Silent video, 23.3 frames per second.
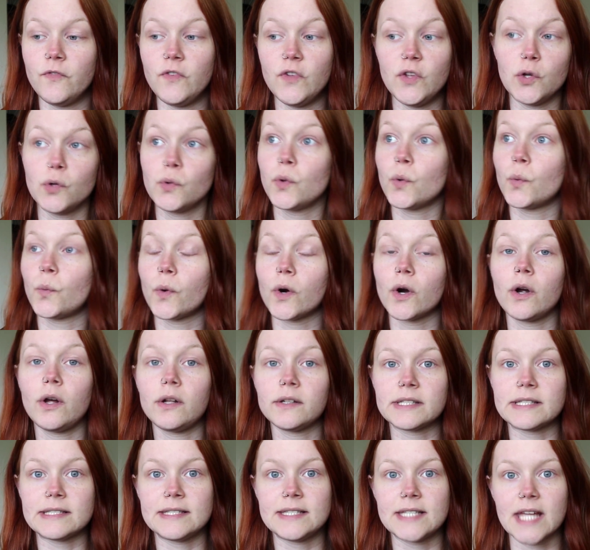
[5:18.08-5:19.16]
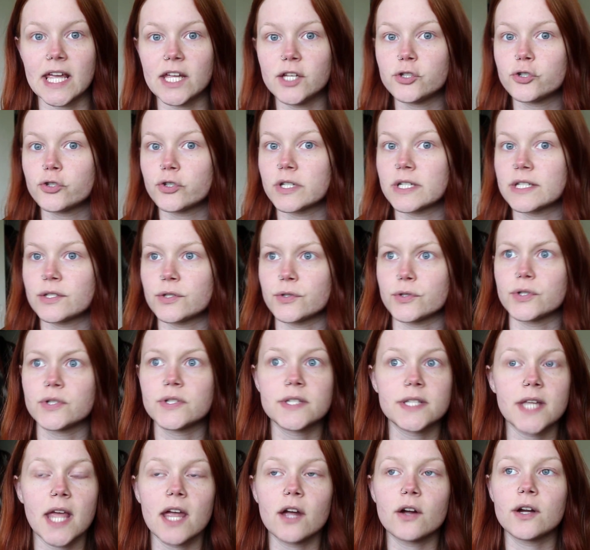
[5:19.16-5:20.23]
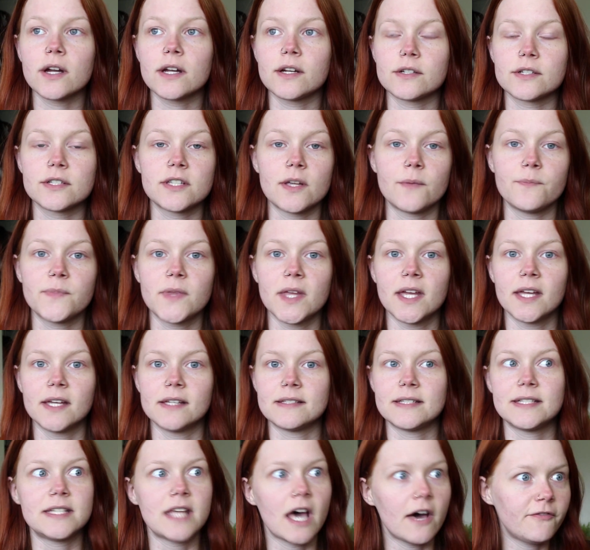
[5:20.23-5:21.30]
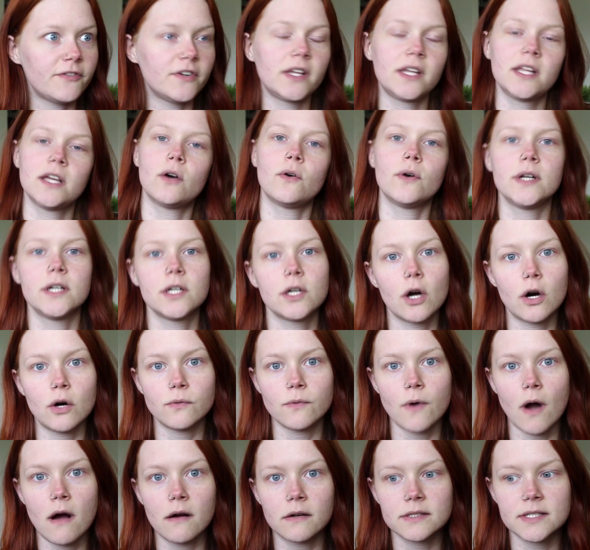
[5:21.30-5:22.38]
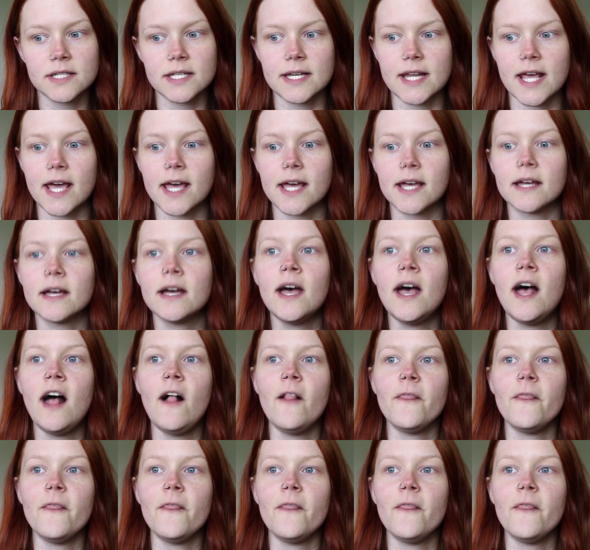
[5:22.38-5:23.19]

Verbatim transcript: view the world as dangerous or scary or something is definitely going to go wrong today.